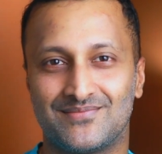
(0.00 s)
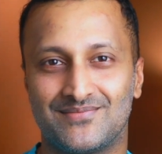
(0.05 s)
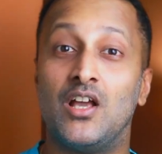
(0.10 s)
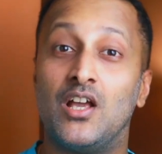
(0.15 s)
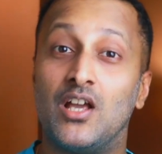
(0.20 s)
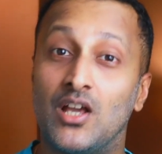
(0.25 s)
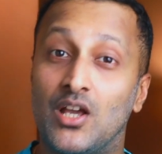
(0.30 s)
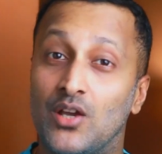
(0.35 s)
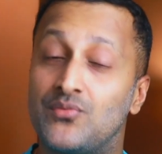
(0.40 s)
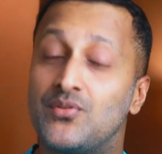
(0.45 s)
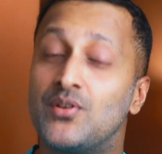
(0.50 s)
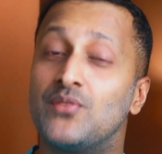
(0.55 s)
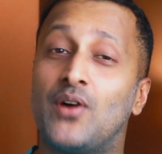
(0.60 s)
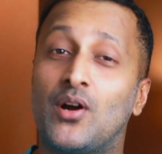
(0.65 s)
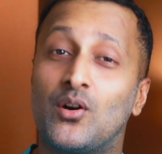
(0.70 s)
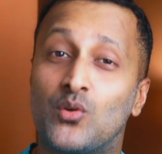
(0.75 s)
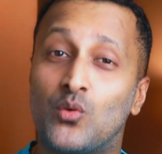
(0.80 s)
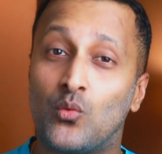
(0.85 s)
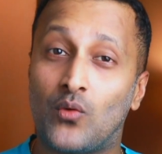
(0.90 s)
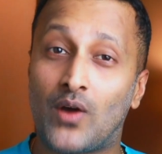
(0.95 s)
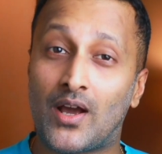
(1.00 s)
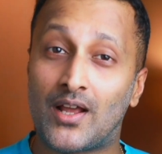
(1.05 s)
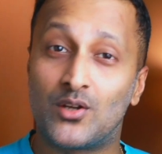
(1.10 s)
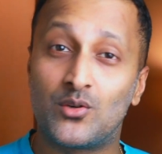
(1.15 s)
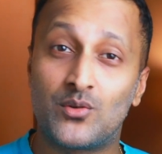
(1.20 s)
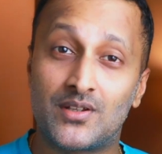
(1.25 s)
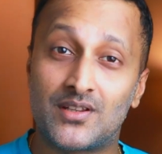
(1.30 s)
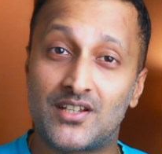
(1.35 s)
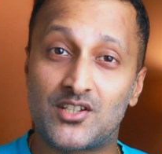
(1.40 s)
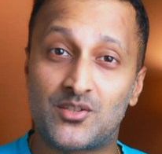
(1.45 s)
If you found value
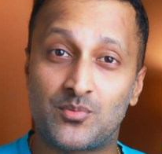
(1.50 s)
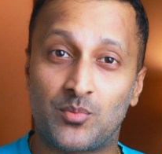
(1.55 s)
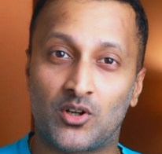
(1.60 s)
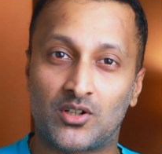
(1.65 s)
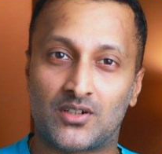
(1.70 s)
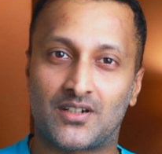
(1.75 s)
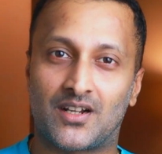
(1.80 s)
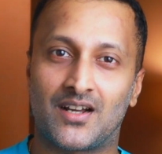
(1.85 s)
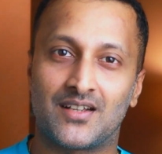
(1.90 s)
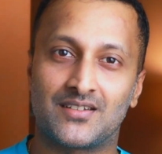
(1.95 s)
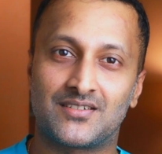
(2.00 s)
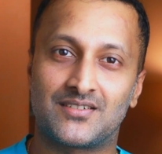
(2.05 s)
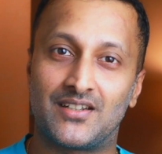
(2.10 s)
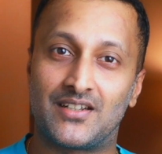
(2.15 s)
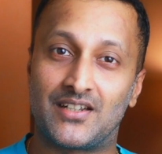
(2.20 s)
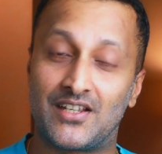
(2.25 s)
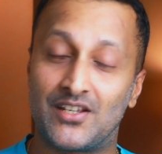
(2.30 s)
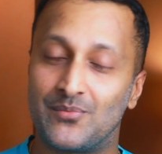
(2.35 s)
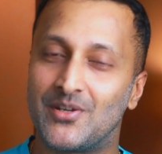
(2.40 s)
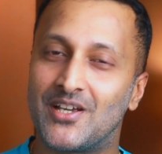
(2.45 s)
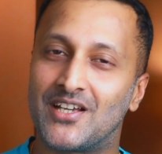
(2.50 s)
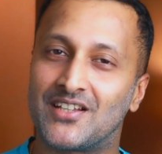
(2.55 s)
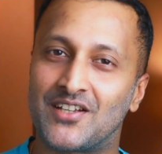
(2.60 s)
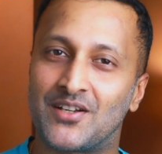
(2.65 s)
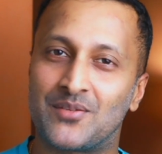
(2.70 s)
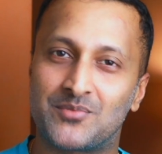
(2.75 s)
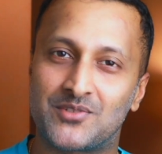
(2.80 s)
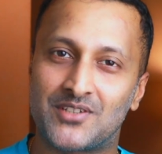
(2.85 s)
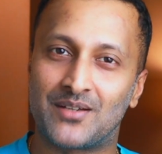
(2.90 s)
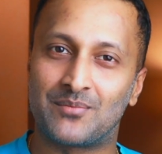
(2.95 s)
in this podcast, give me a
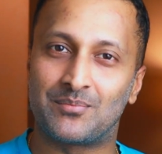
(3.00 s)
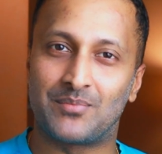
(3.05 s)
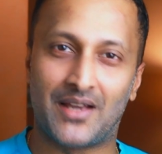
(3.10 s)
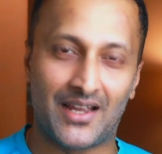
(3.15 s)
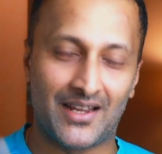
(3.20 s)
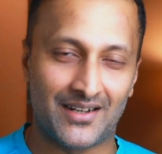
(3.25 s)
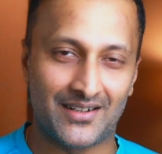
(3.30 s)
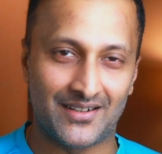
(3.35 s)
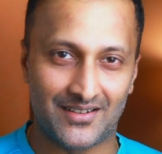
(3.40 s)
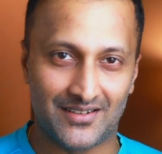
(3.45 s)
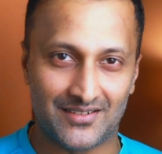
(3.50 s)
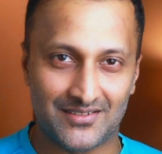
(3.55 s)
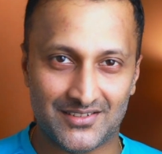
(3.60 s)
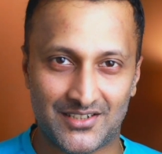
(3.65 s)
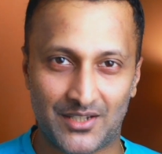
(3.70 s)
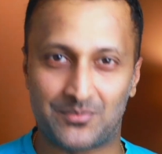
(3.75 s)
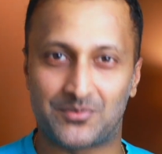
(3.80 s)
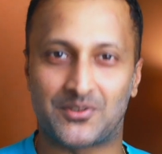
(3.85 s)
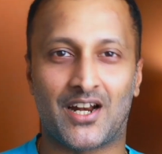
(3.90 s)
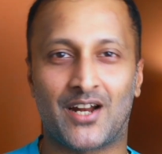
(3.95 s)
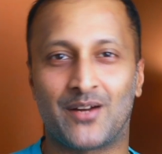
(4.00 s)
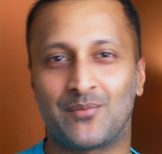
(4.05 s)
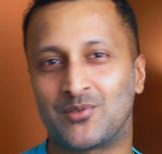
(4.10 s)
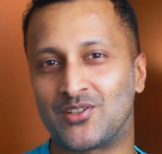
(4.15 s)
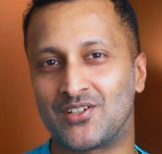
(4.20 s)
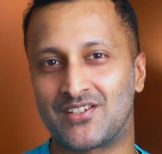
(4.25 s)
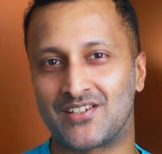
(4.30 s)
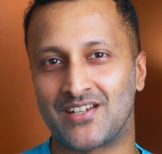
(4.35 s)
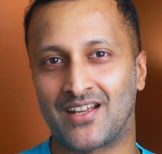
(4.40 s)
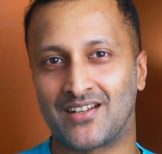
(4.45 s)
thumbs up and subscribe to
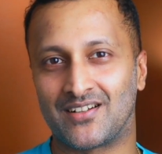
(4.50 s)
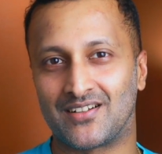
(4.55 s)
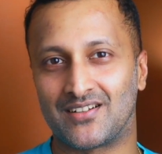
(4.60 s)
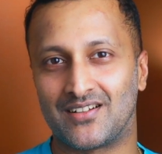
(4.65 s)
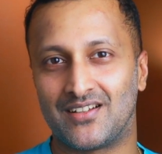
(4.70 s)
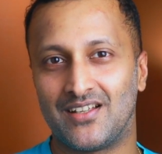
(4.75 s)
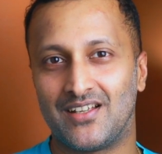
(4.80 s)
the channel.